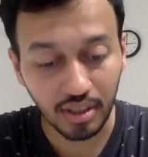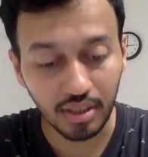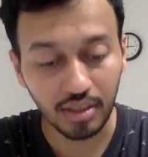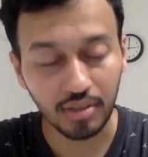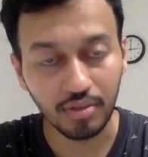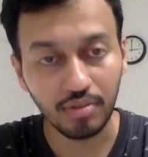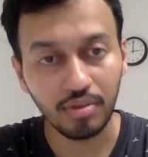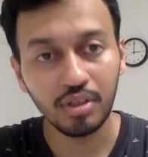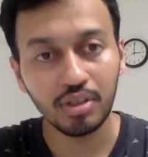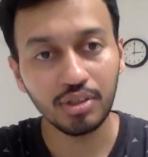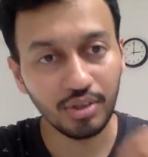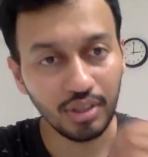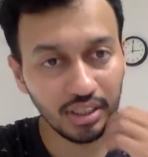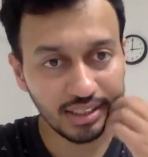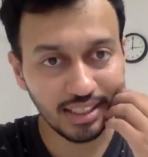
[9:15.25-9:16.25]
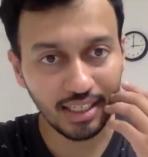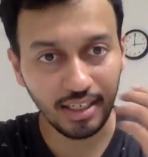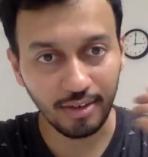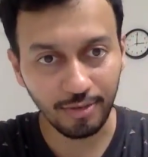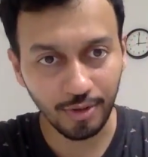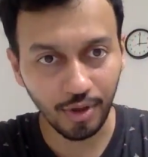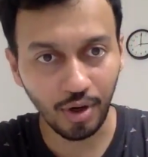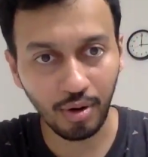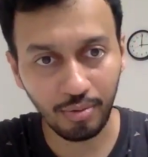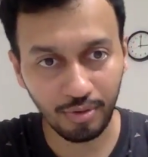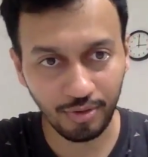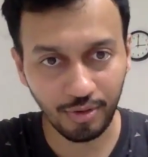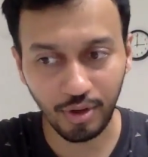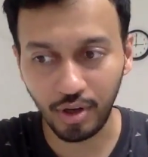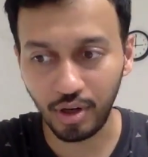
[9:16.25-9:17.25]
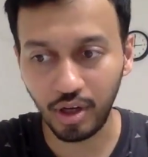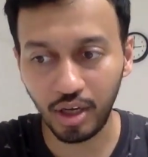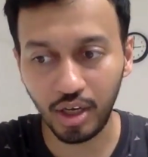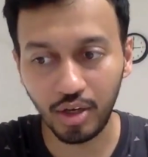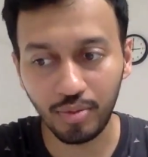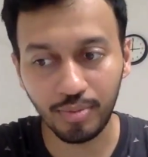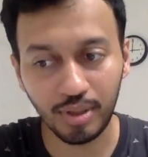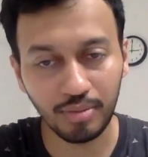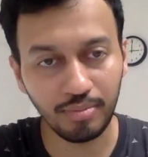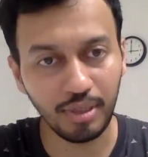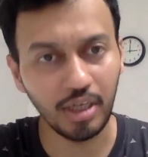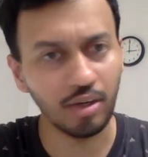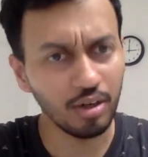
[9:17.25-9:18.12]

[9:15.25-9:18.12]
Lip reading: You know, so he said, if you're a human being,